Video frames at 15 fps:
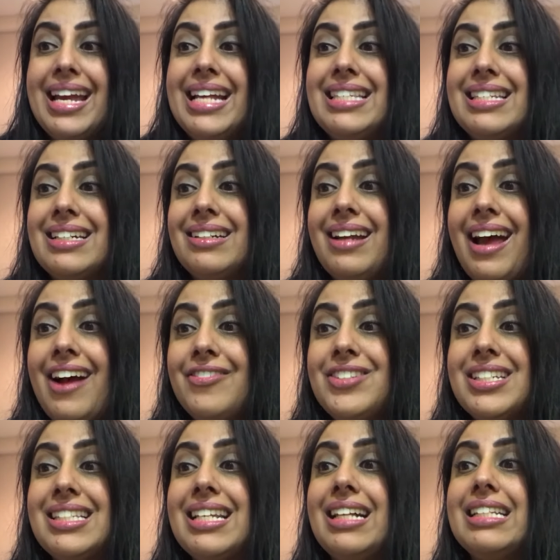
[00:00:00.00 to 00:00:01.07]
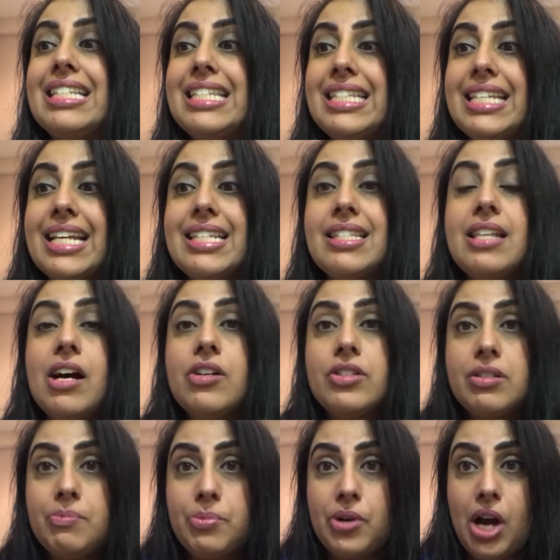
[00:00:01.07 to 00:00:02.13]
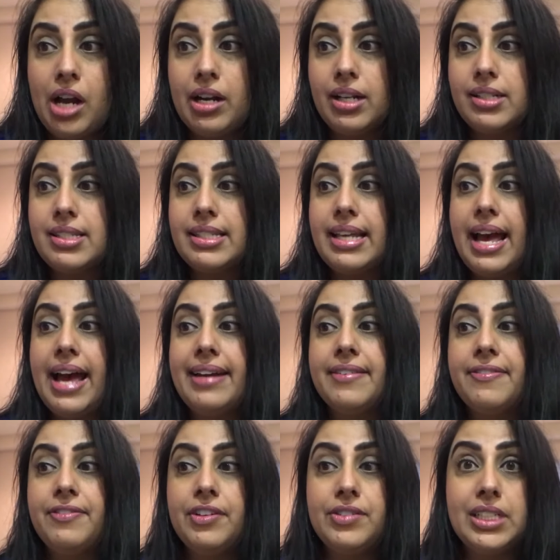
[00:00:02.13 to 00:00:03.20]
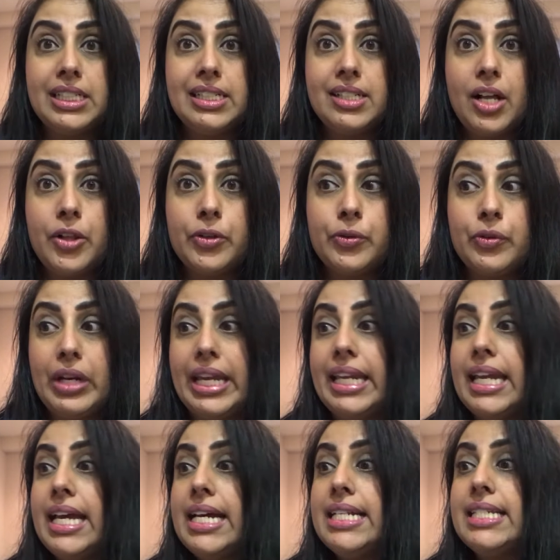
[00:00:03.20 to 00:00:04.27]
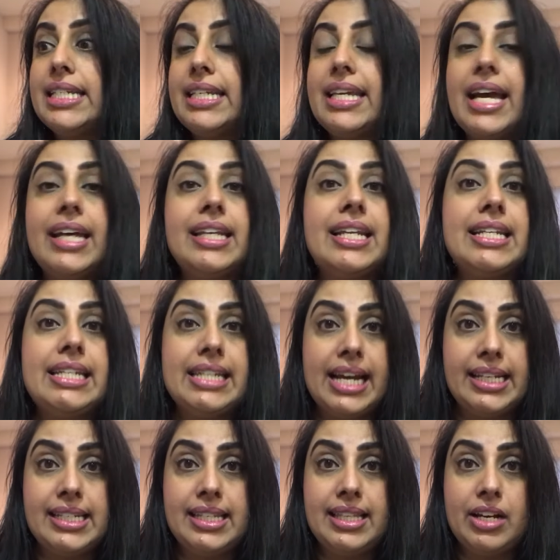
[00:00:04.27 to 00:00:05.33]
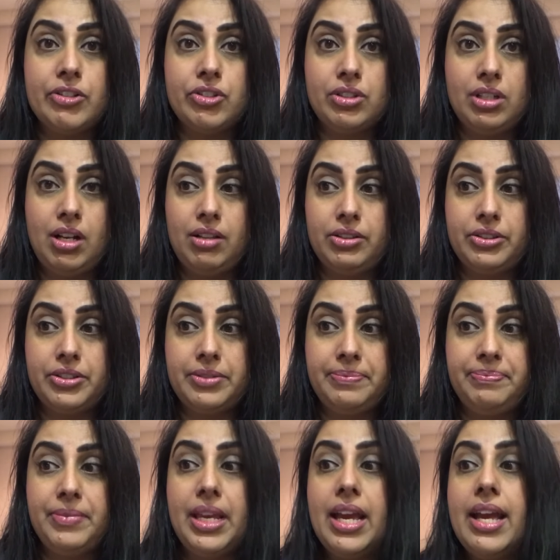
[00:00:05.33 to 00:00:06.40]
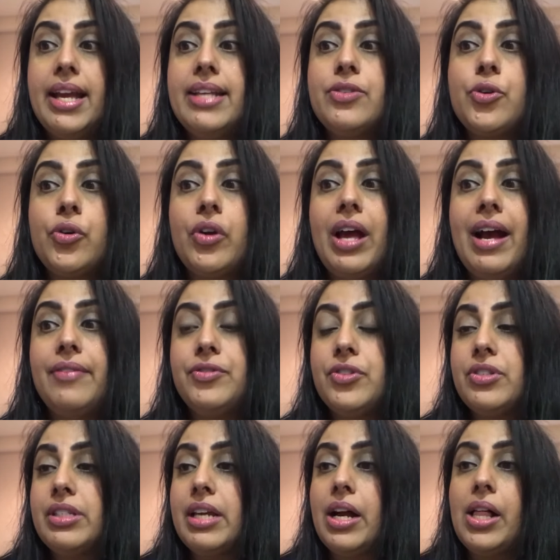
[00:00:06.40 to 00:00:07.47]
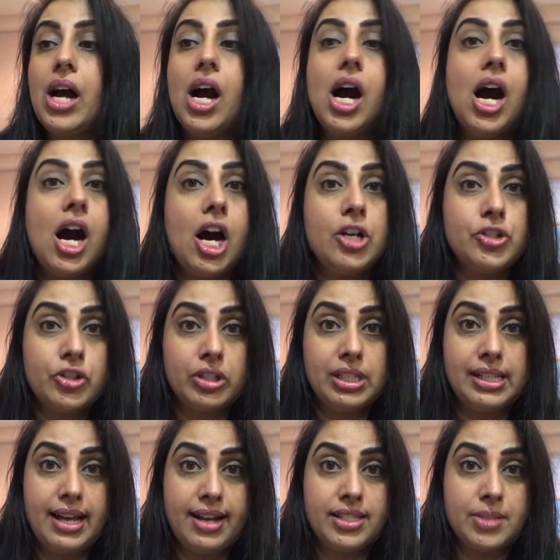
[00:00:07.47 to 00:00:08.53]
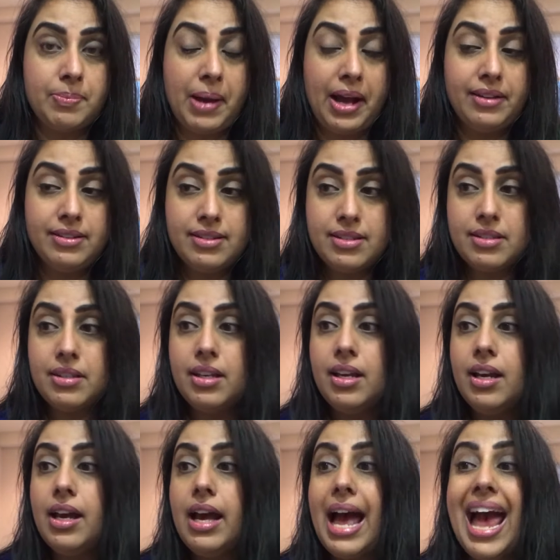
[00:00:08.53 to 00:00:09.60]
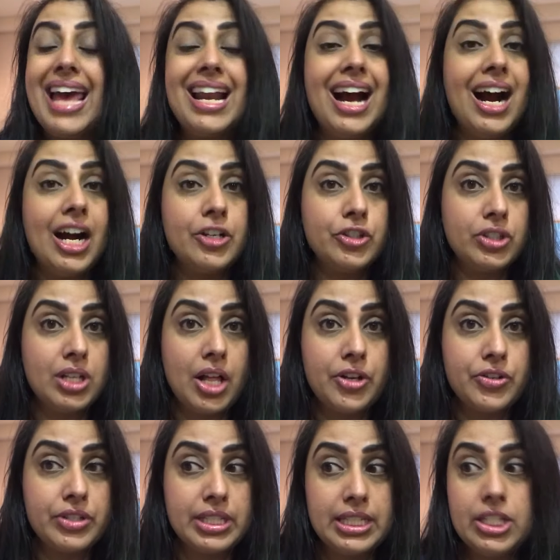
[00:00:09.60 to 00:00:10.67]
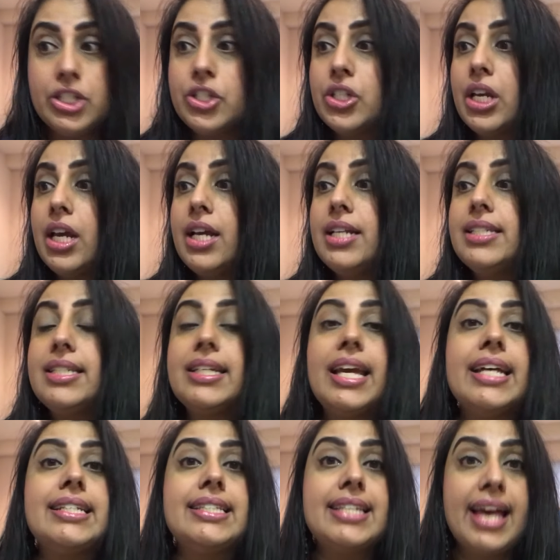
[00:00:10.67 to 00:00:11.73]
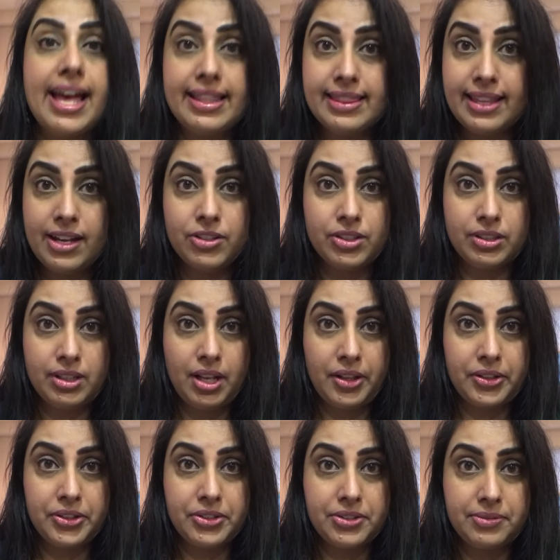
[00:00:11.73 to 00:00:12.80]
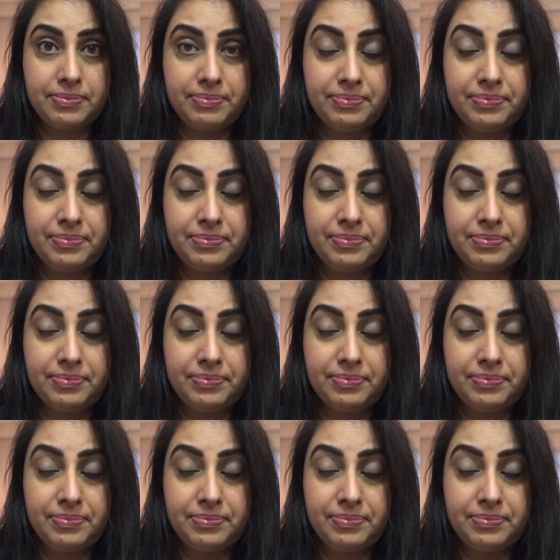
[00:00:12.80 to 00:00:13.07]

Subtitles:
It's gonna have to sell 6,000 products at a $15 rate to get $90,000. It's gonna have to sell 100 class spots at $100 each to get $10,000.